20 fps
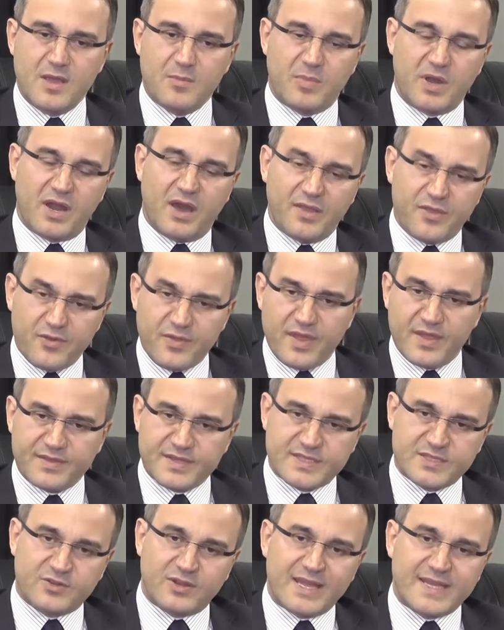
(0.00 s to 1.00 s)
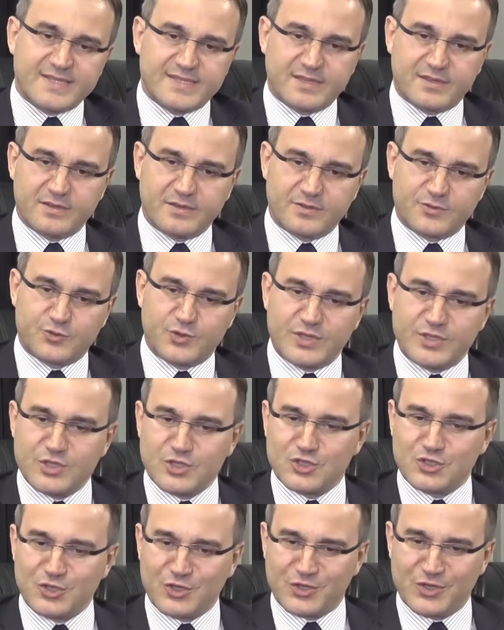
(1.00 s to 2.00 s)
But other than this classical
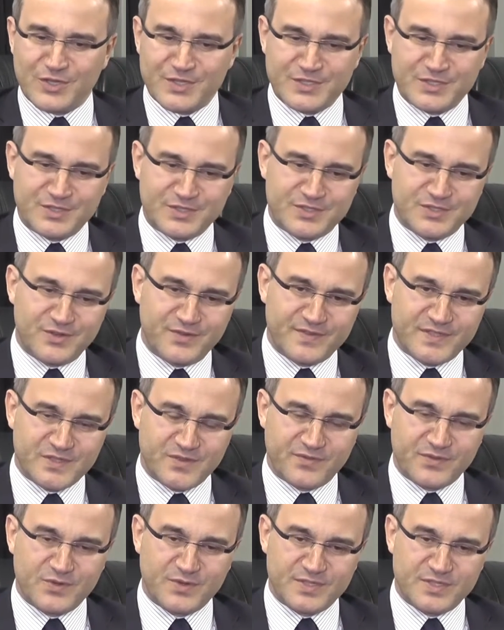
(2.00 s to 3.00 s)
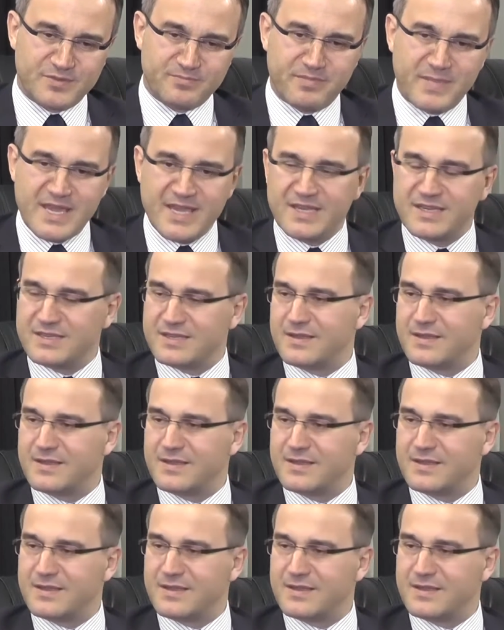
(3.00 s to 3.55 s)
traditional consular services, of course, the main